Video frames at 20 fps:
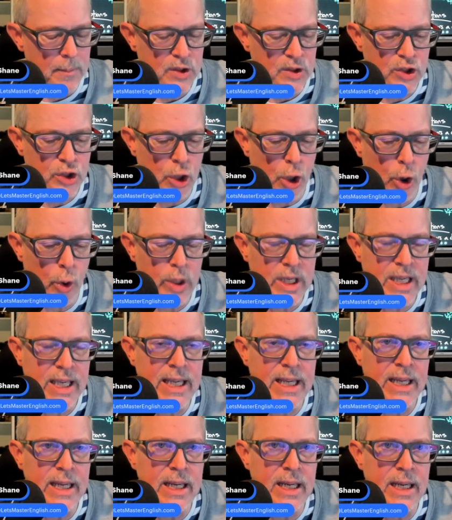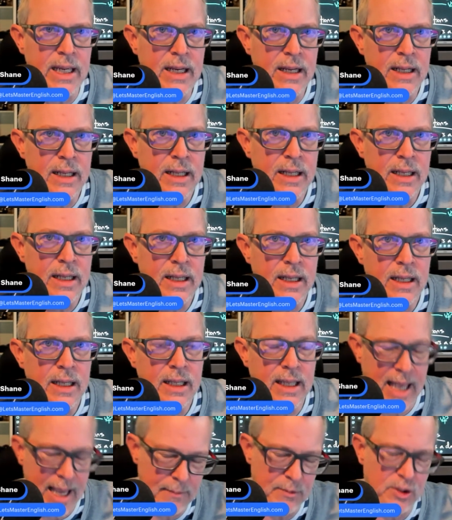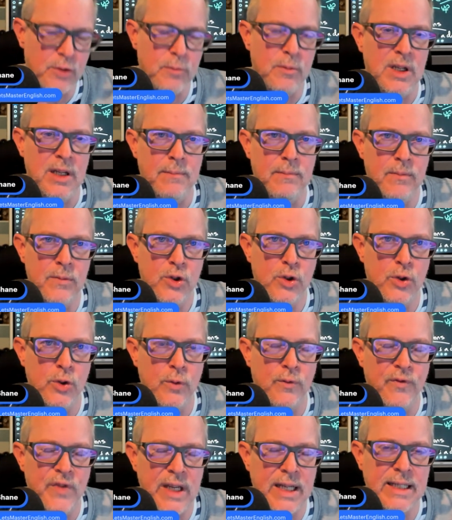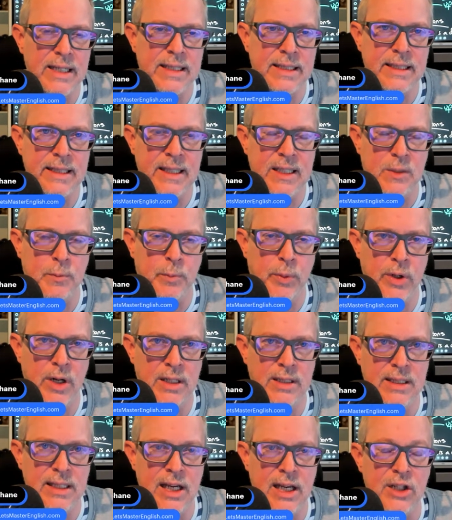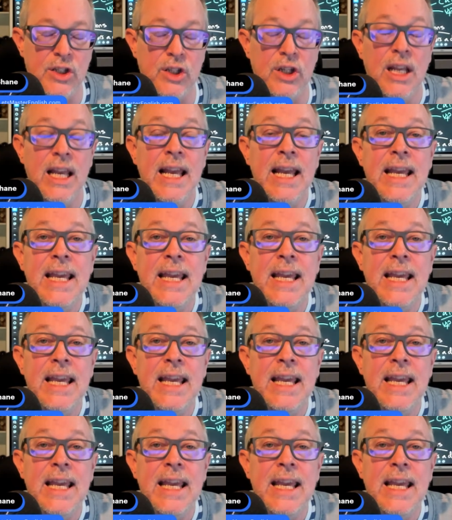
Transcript: So he came to me to fix his pronunciation.